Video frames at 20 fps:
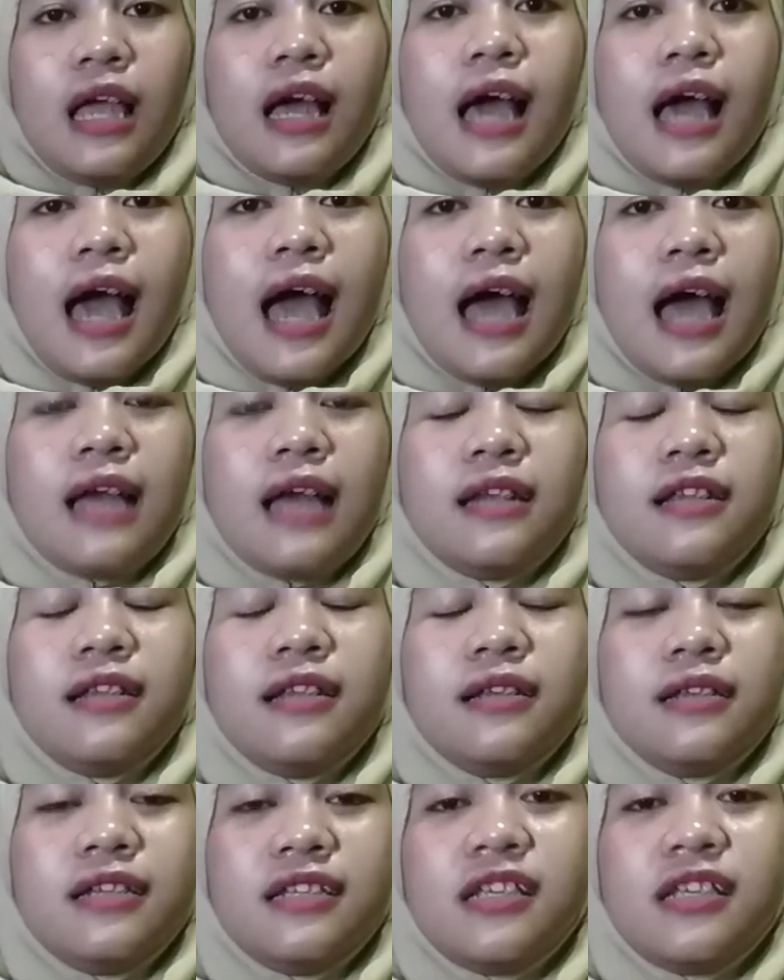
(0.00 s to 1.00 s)
And
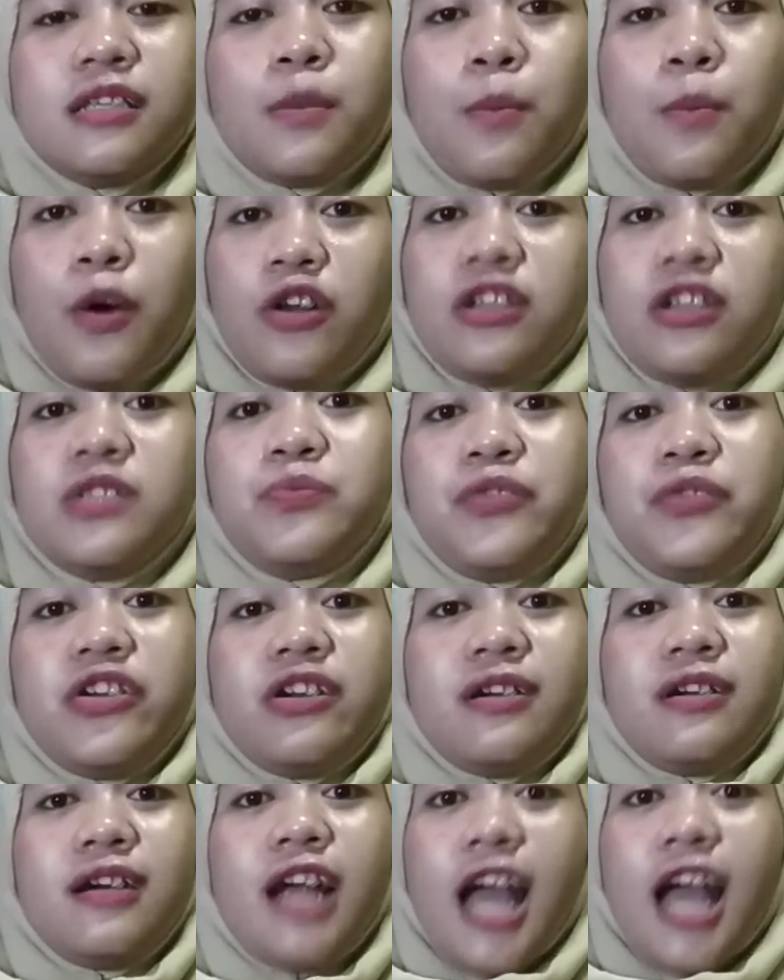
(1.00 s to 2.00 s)
this is about the
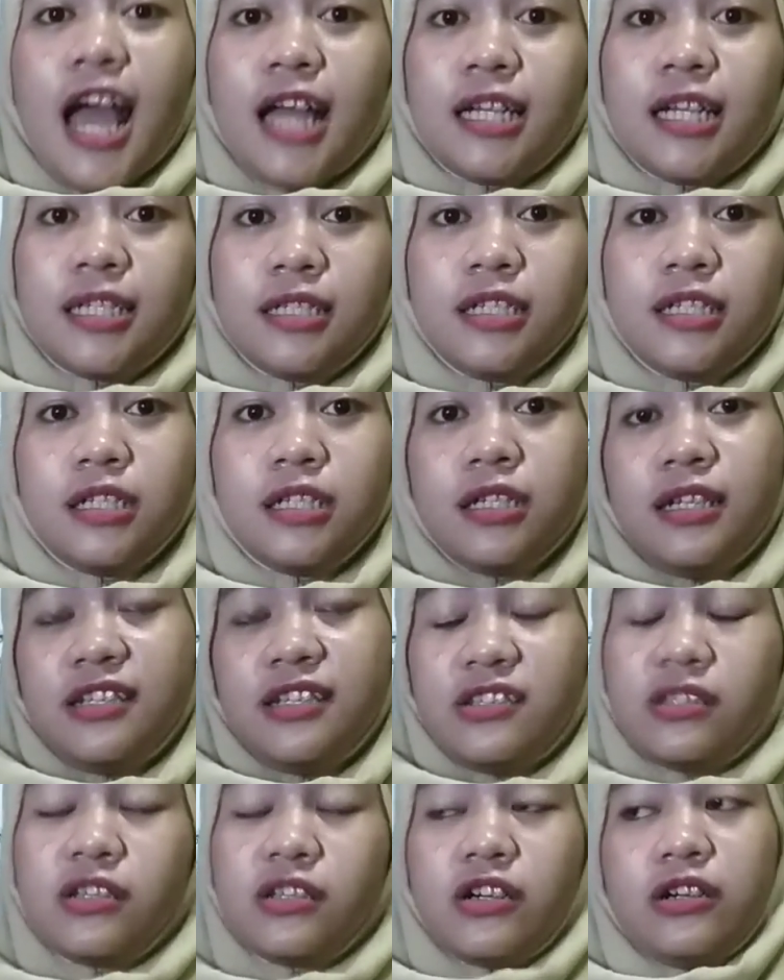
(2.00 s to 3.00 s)
speaker and the
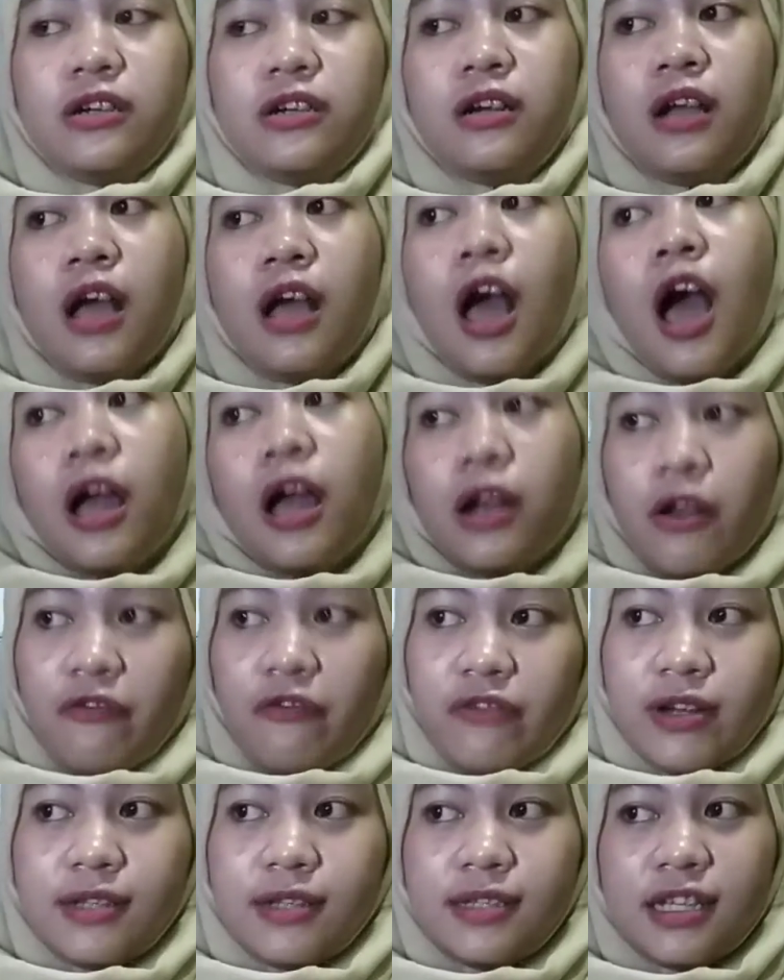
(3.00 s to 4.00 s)
listener. The
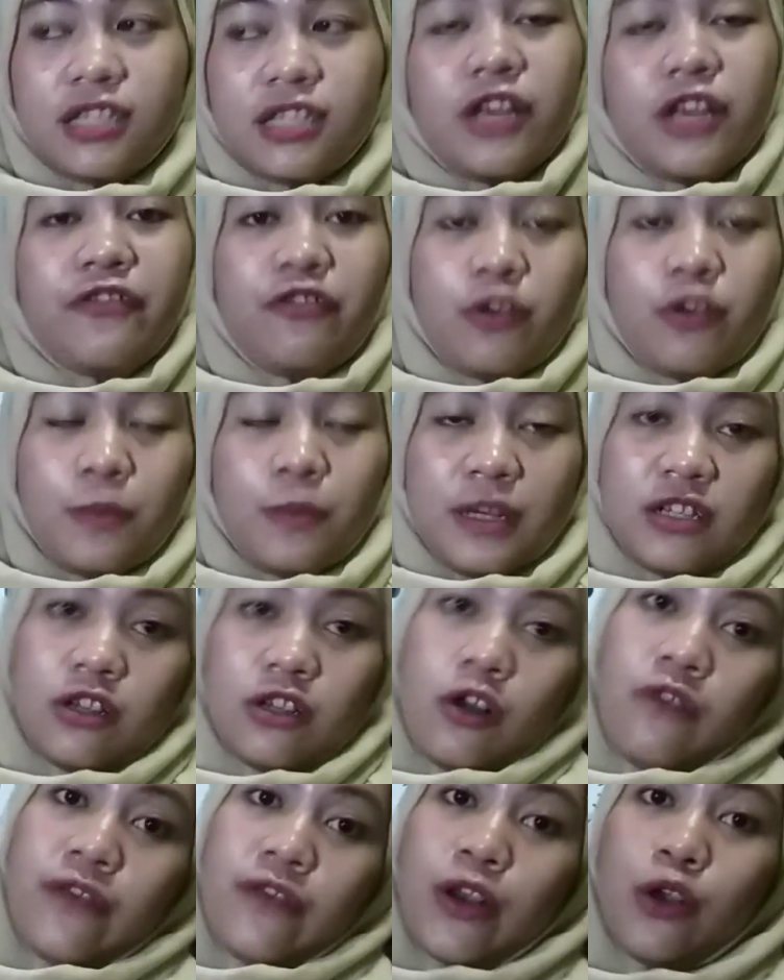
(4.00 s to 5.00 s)
first is information
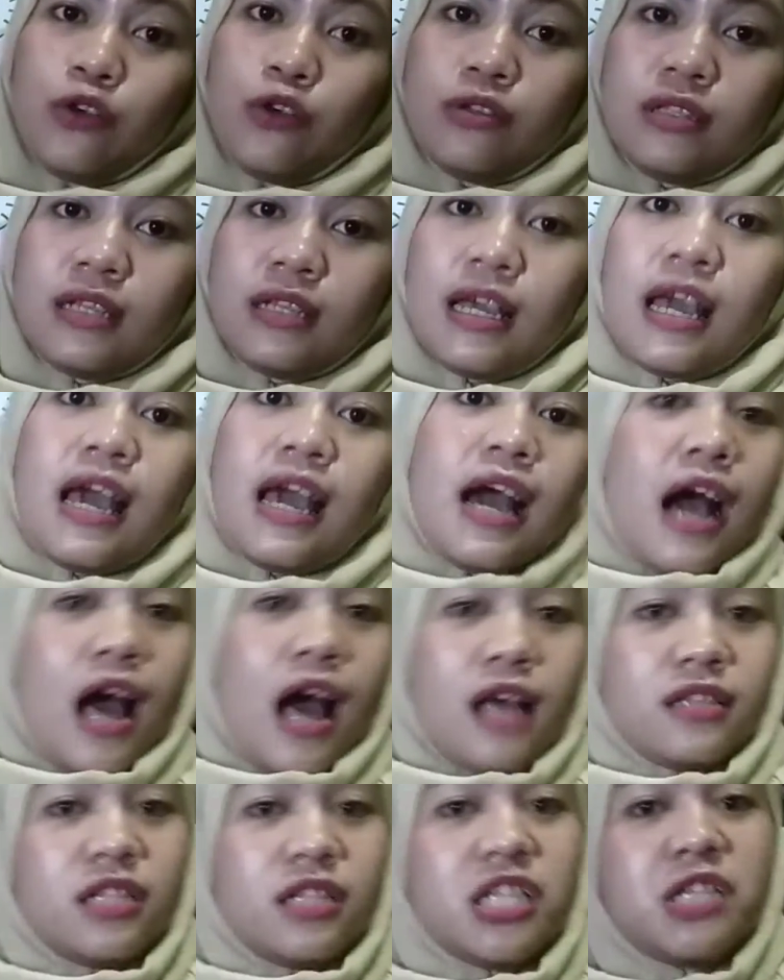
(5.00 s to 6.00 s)
overload.
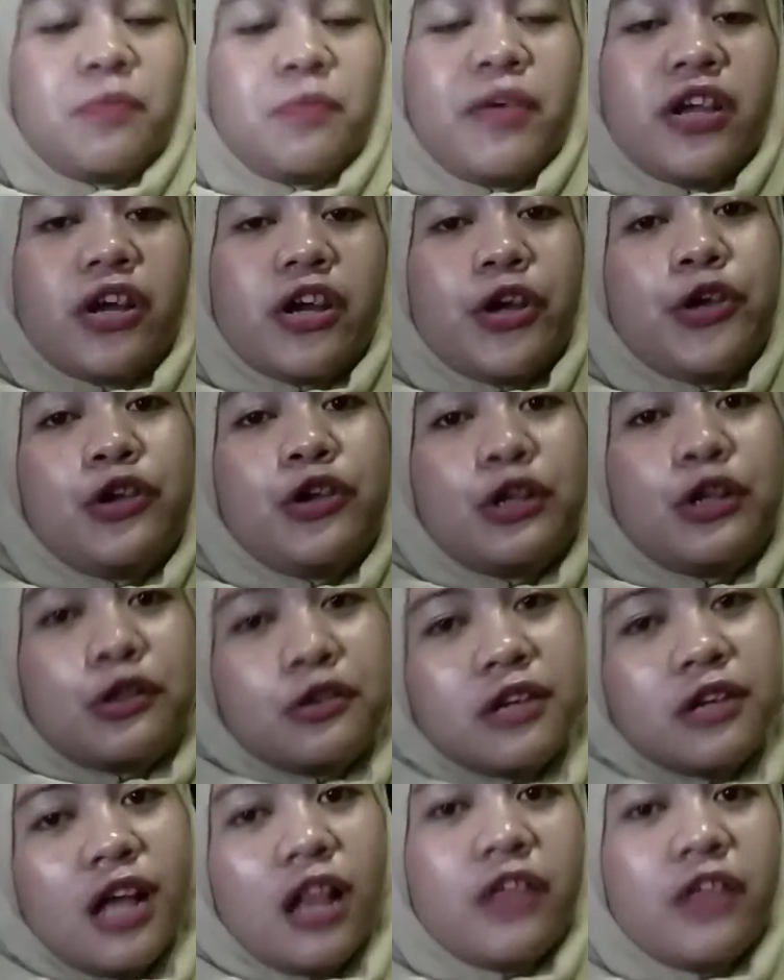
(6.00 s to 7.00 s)
As the speaker, you need to
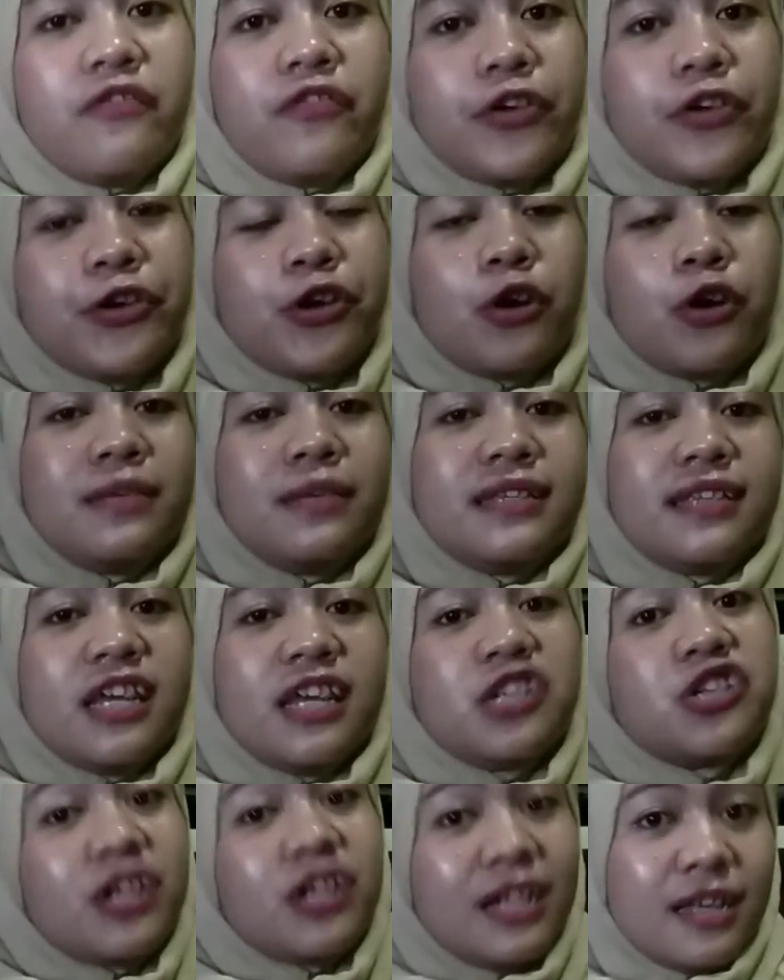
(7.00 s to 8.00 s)
deliver your
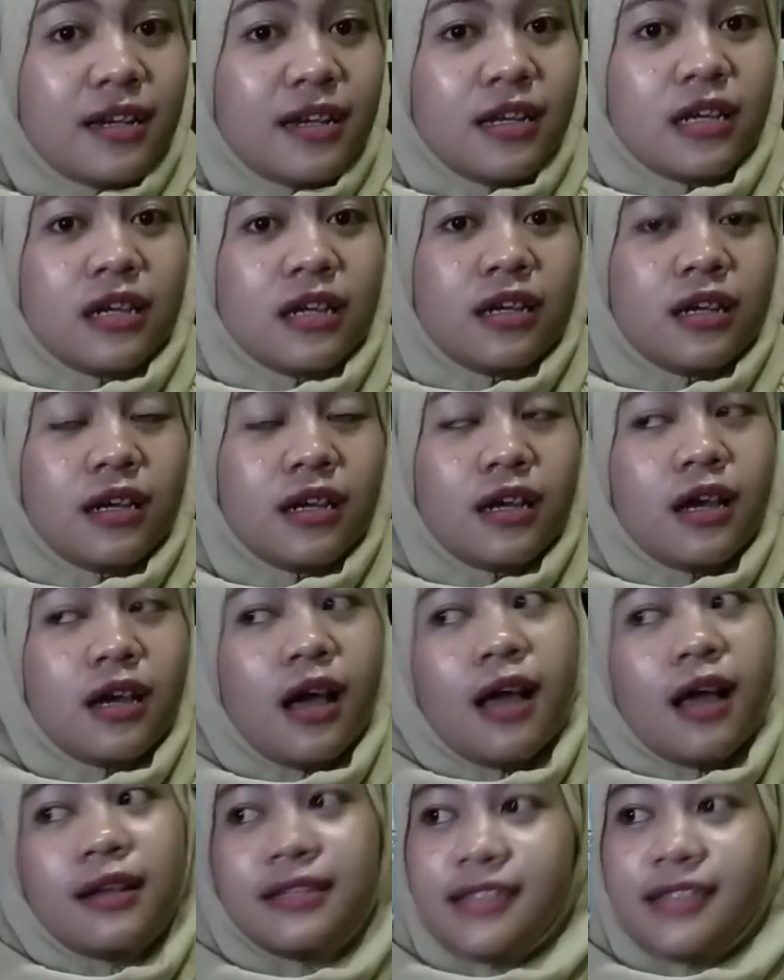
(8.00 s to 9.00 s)
message clearly.
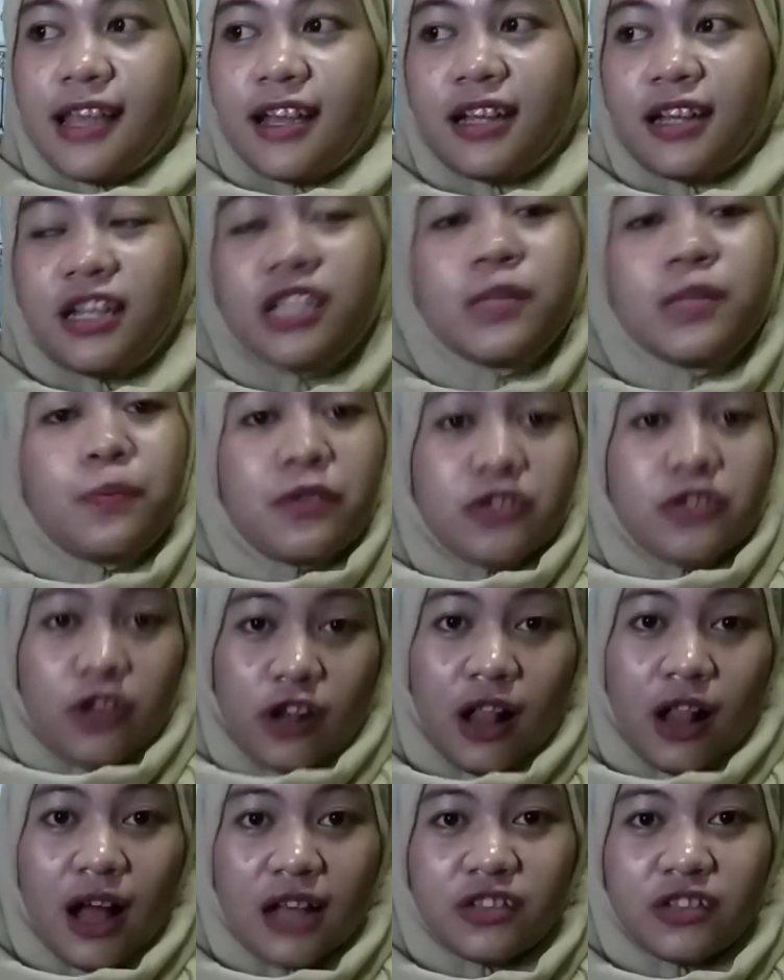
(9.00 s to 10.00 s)
The second is
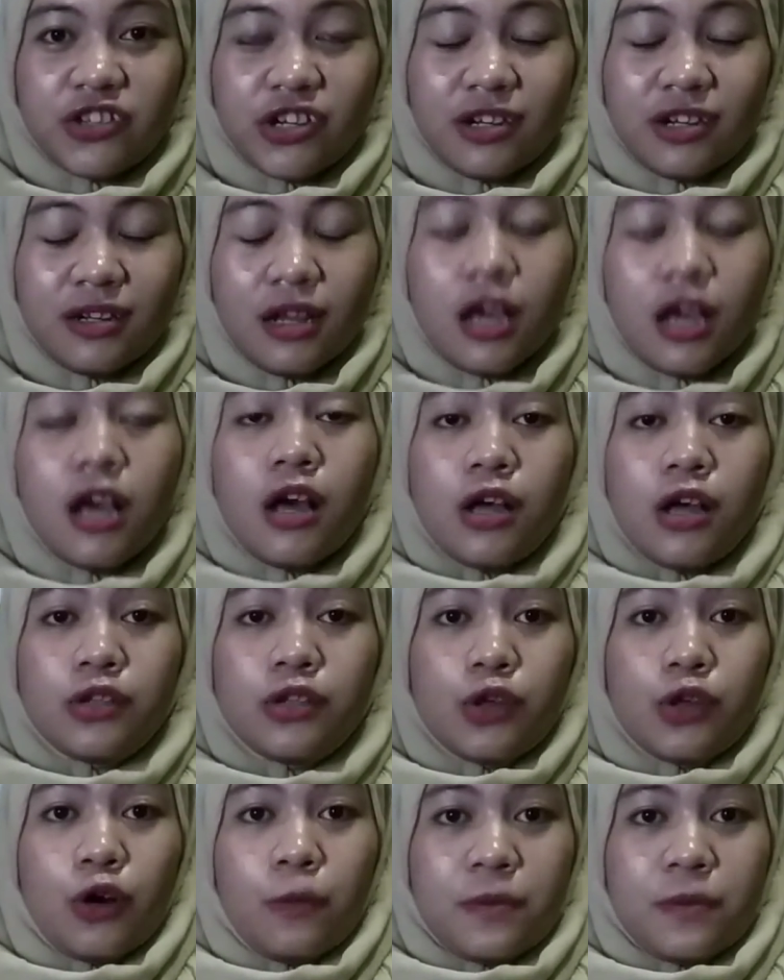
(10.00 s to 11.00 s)
personal concern.
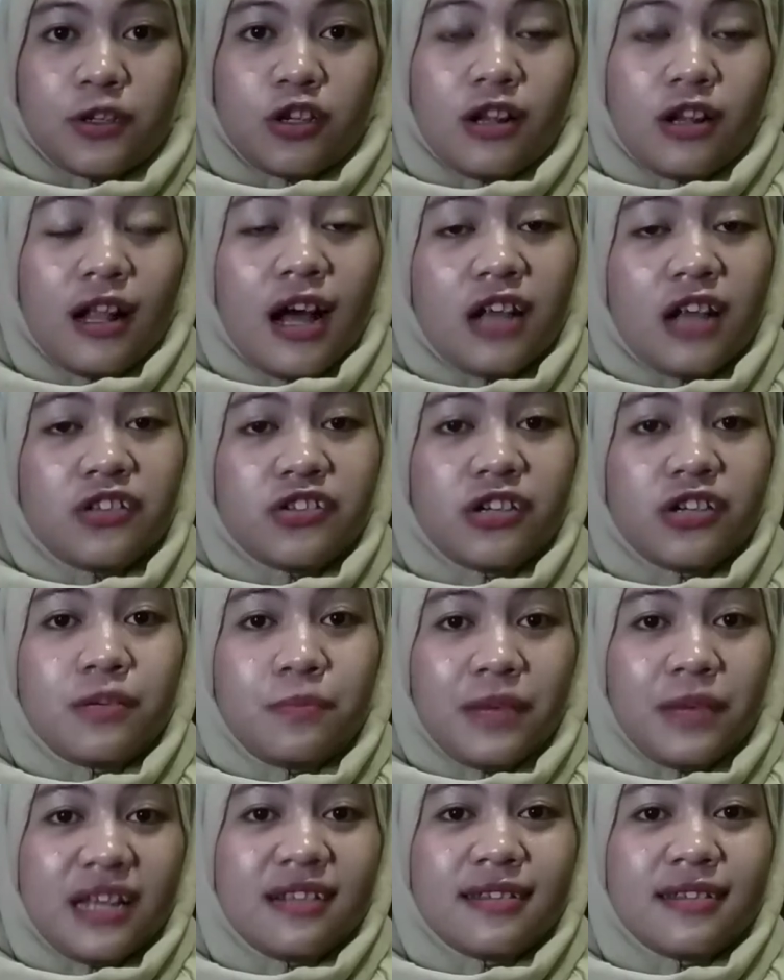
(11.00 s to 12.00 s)
So personal concern
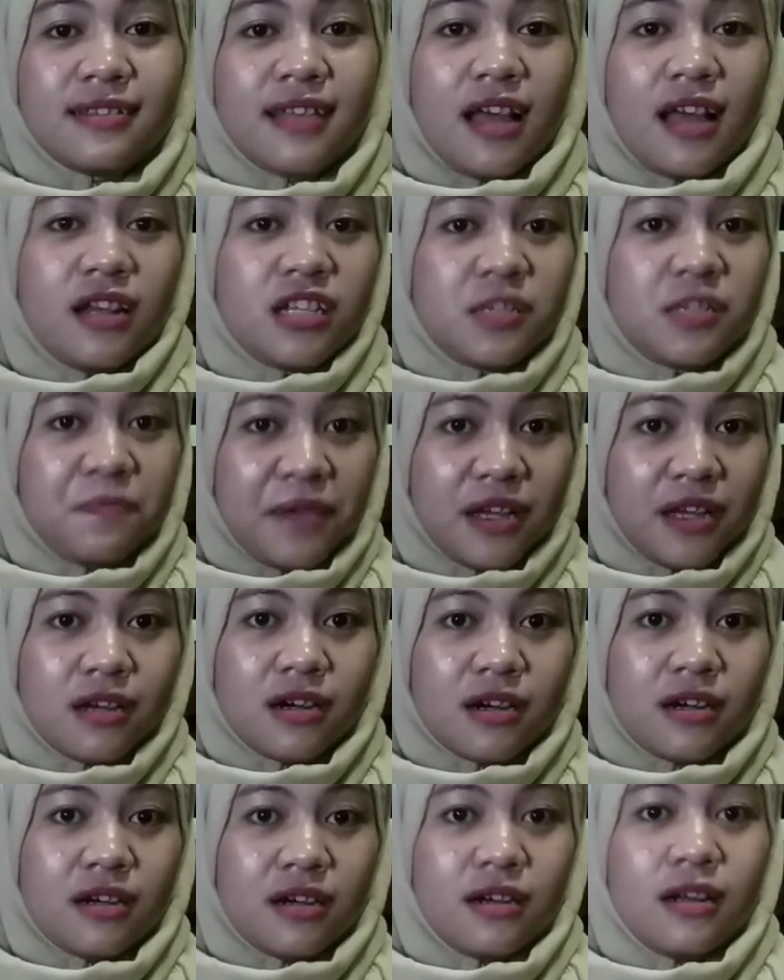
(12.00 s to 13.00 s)
means that the
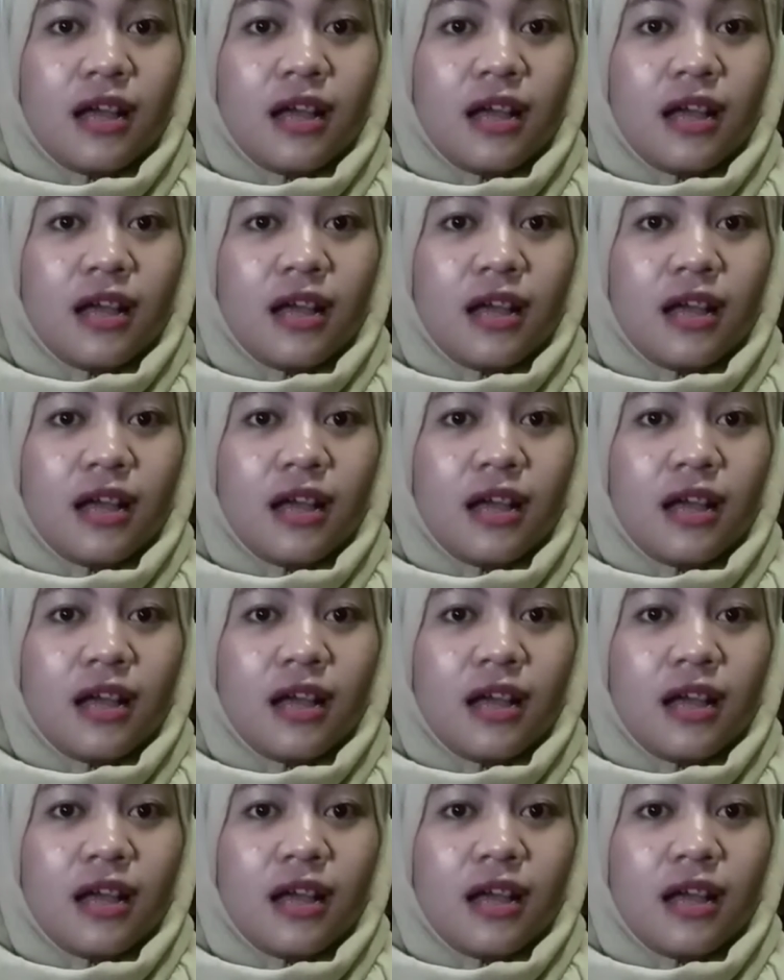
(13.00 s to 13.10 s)
speaker